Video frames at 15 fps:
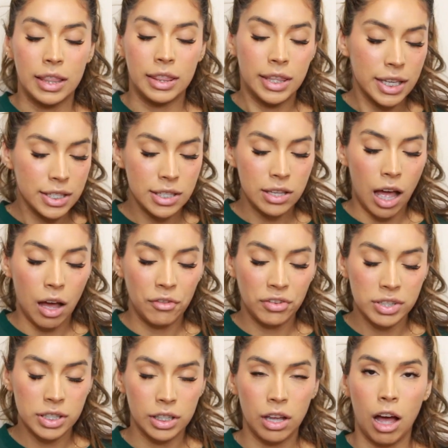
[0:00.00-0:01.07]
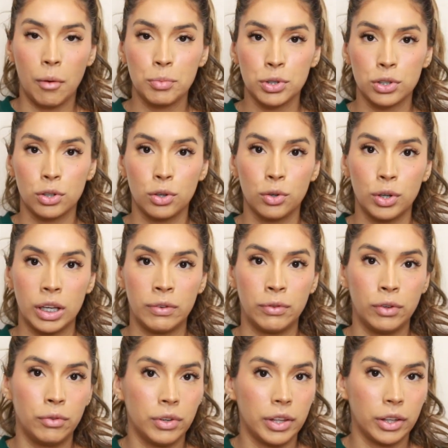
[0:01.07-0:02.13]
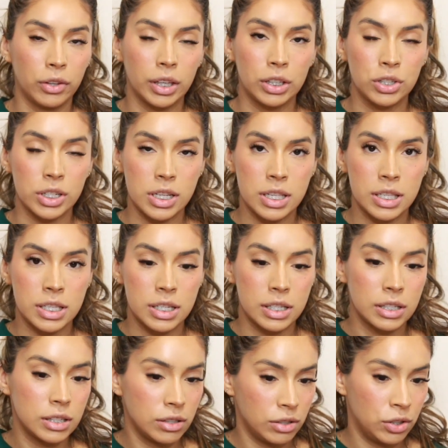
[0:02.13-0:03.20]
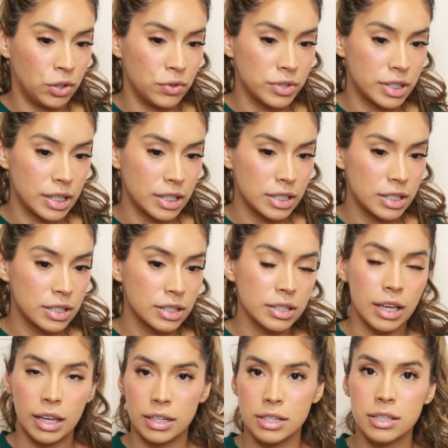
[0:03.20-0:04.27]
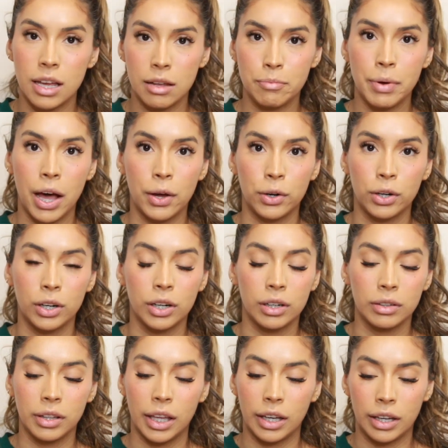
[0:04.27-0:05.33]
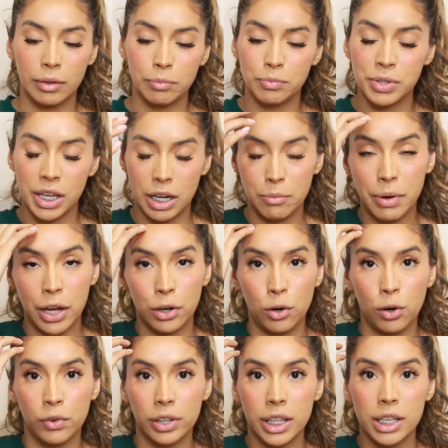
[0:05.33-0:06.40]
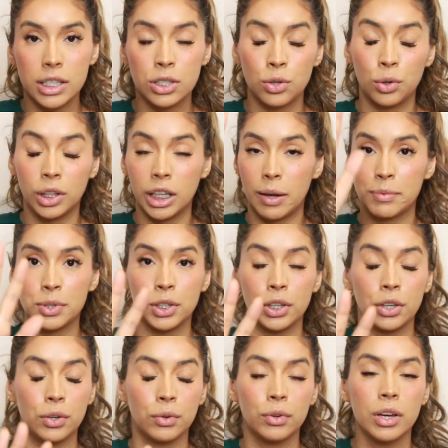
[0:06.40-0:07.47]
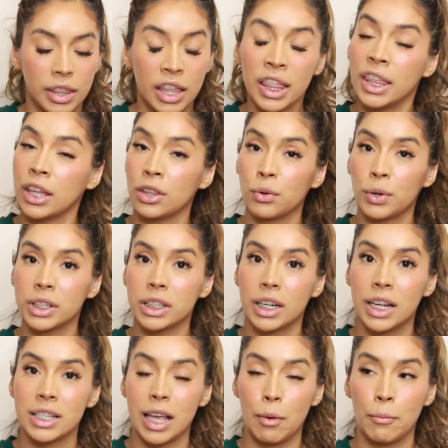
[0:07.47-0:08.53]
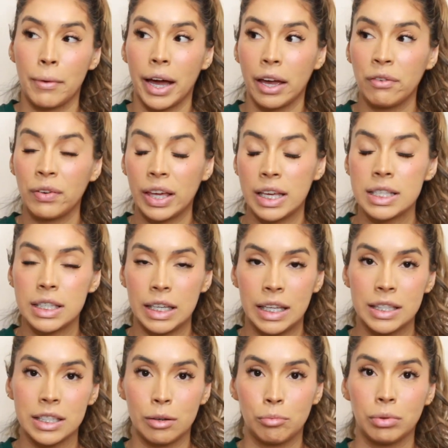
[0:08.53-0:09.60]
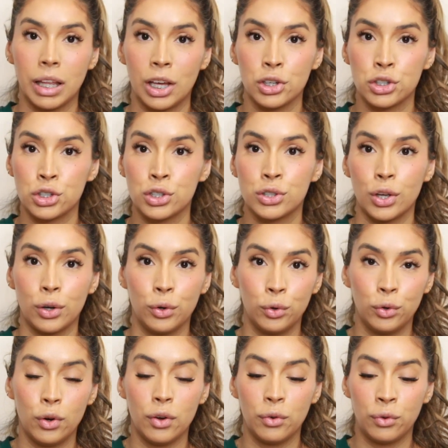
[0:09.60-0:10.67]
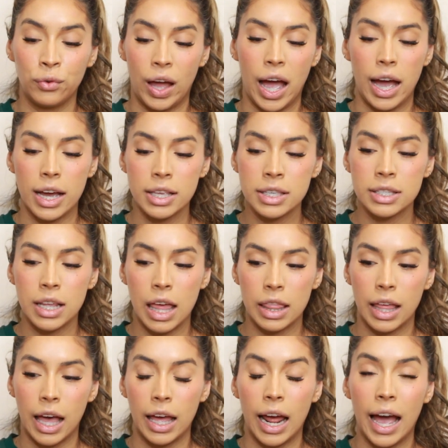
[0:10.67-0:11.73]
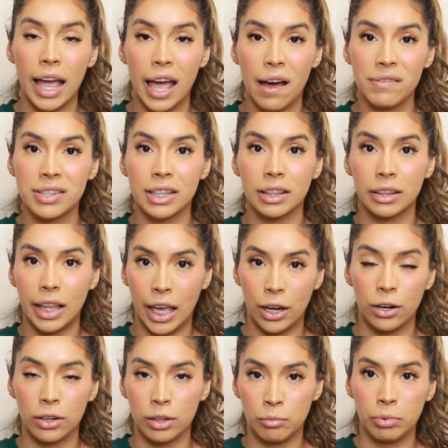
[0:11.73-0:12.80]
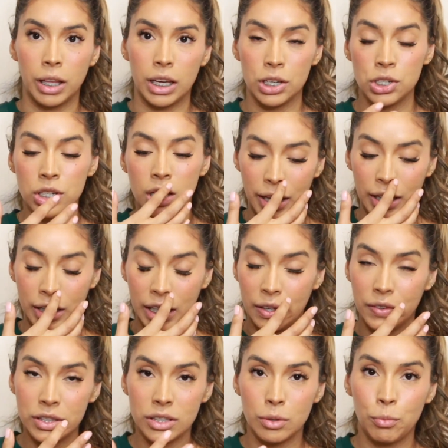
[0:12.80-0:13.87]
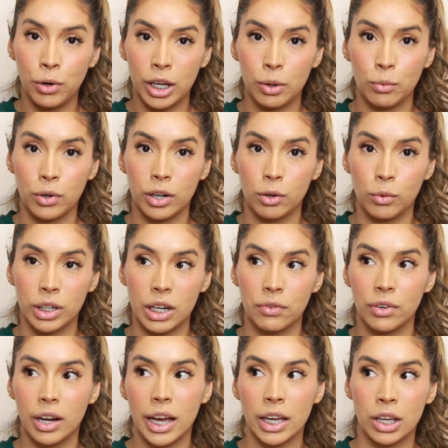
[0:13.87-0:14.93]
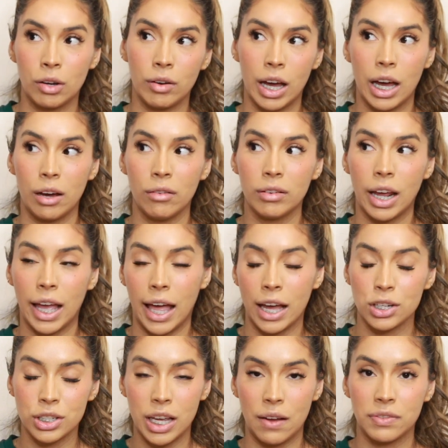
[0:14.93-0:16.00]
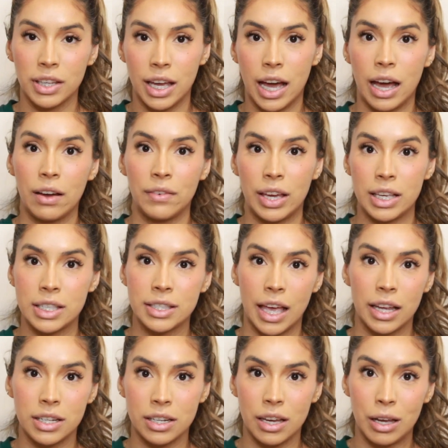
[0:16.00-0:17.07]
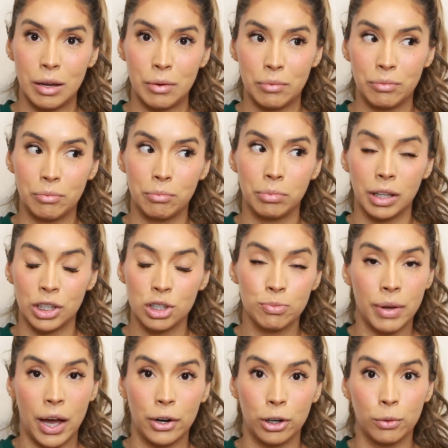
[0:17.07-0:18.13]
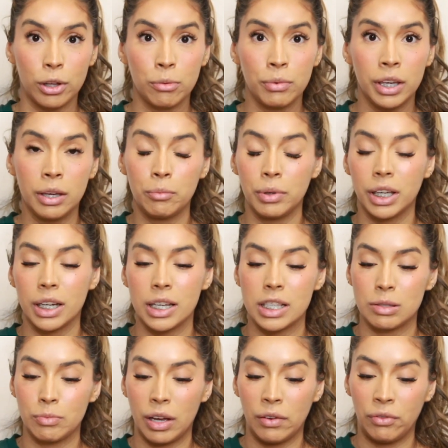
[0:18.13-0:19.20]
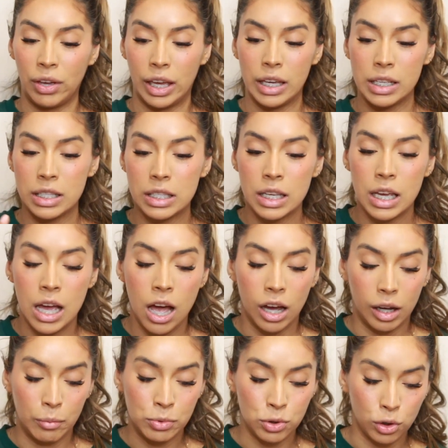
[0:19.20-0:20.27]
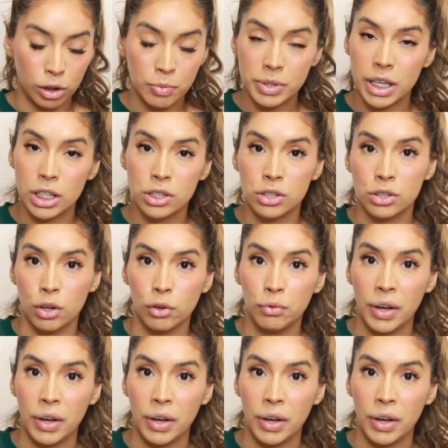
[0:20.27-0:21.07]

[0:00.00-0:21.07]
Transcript: This is obviously optional. If you feel like you can just use this and set powder, like a setting powder over this, totally up to you. The reason is that my face eats up blush so fast that I have to layer the blush, and even to the point where whenever I go out, I actually have to have a set of blush powder with me because my face absorbs it so